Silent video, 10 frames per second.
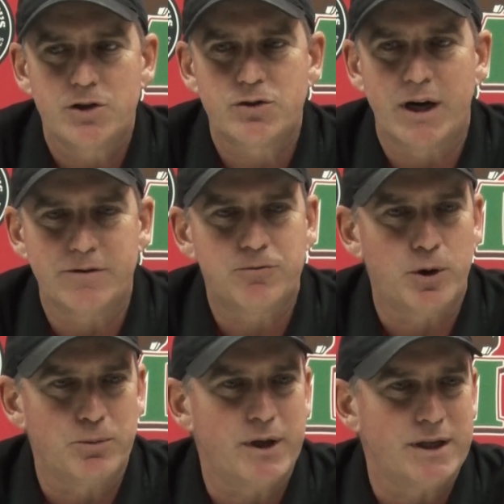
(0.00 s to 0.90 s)
Trying to
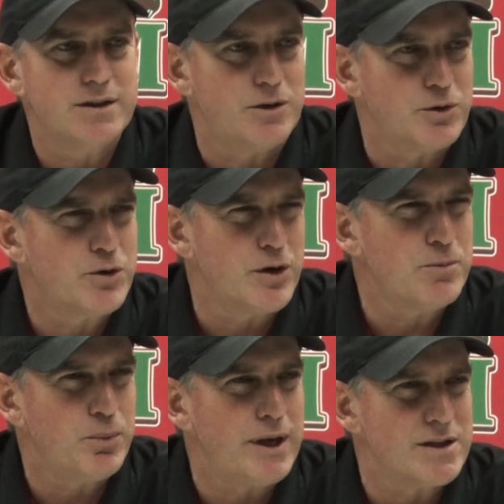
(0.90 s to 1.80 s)
formulate kind of recruiting
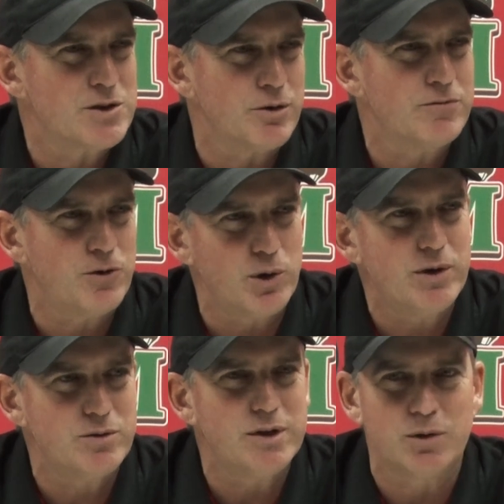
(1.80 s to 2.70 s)
plans going
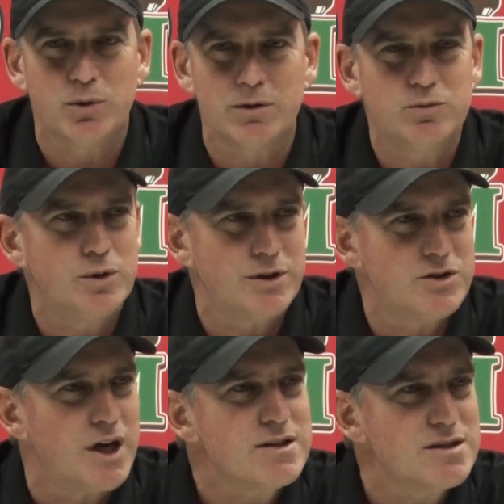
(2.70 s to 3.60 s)
forward, we'll
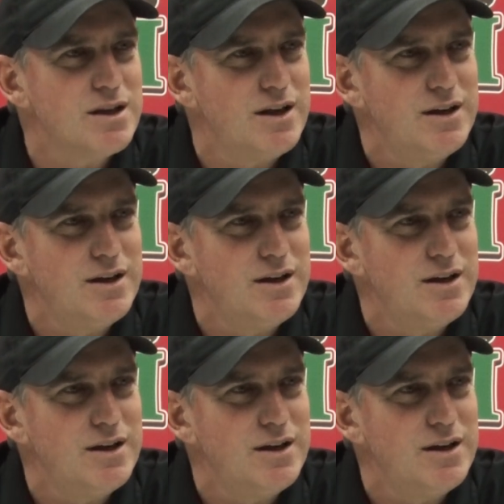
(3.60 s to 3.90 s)
adjust